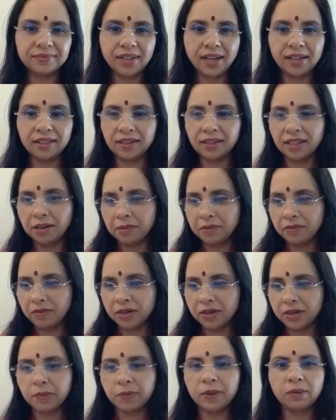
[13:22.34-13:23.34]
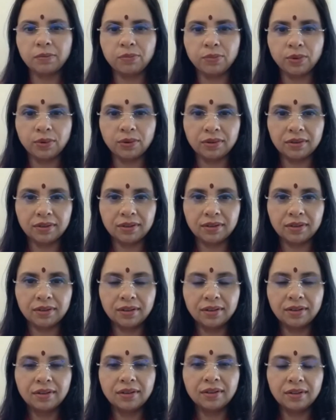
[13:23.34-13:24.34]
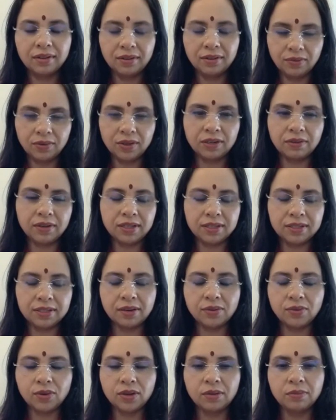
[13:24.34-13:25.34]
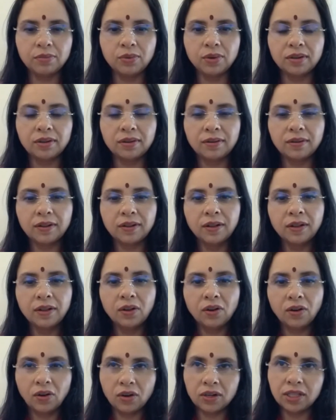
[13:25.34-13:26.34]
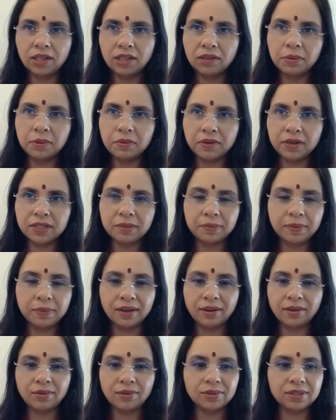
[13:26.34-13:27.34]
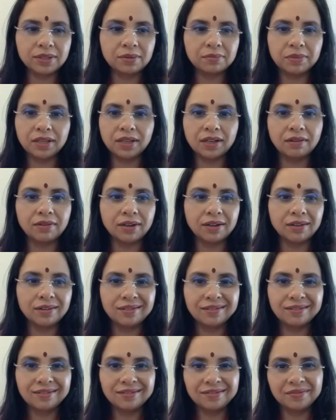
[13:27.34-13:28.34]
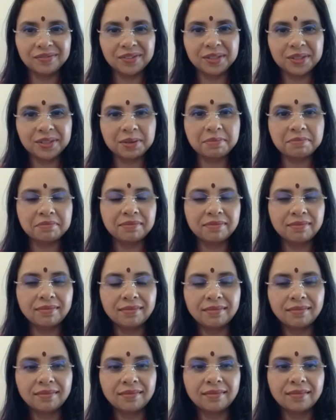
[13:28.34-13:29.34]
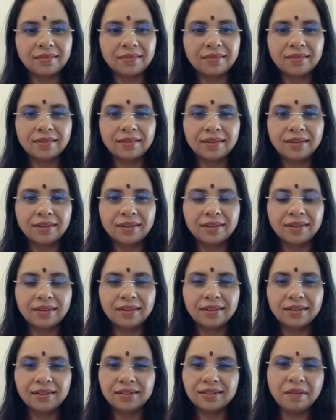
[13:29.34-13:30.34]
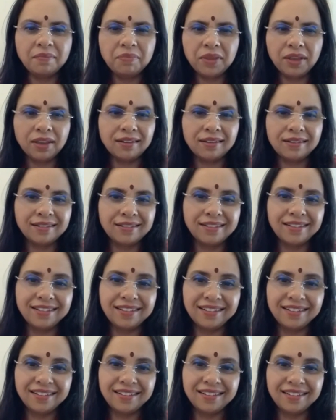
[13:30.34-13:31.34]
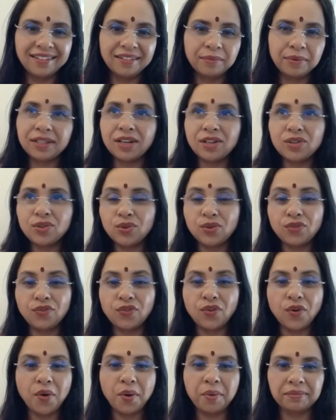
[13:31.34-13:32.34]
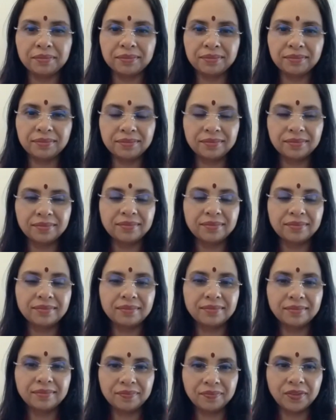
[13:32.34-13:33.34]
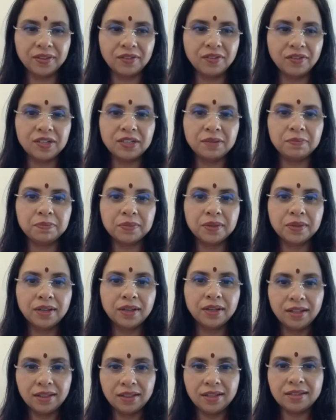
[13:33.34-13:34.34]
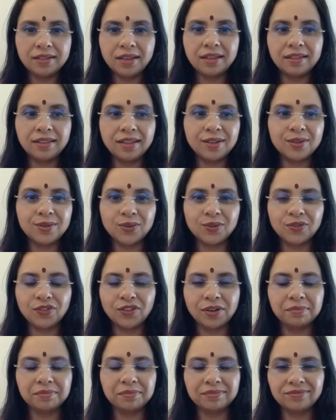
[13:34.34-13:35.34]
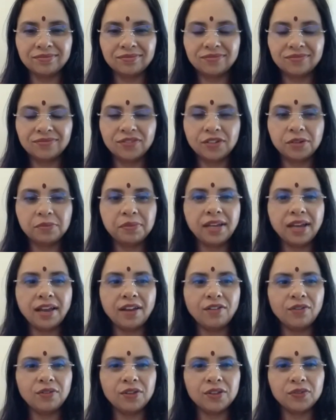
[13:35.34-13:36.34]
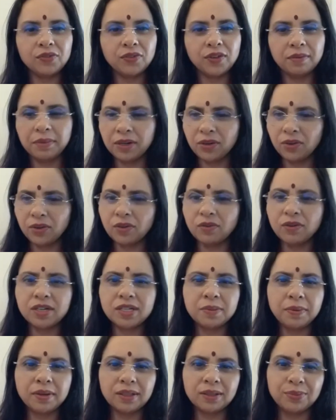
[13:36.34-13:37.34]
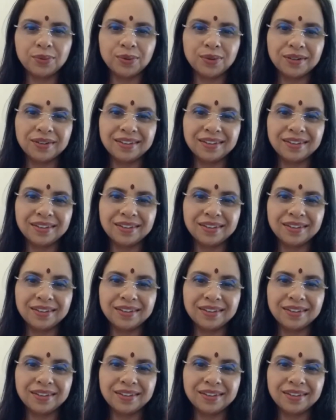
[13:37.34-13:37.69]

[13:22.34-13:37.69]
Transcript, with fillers: Either they'll be worshipping a book, whatever is their holy book, or they'll be worshipping, I don't know, something covered with some something. But there is no form. They worship, they say there is no form. For me, I always feel, but you're worshipping the book.